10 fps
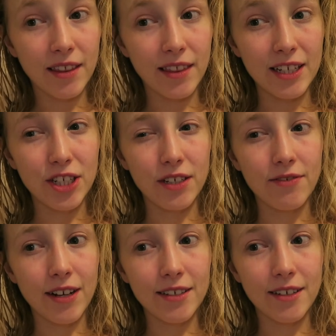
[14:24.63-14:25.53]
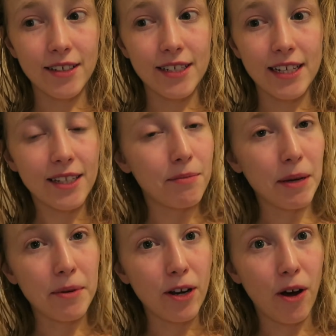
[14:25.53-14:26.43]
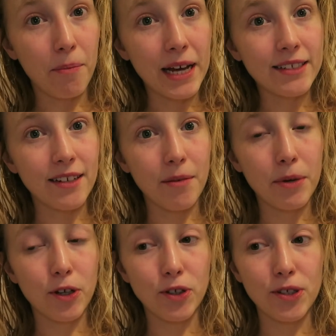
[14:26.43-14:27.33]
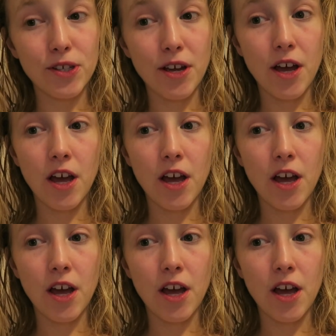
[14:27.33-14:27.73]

this year's Valentine's Day is going to be a lot better because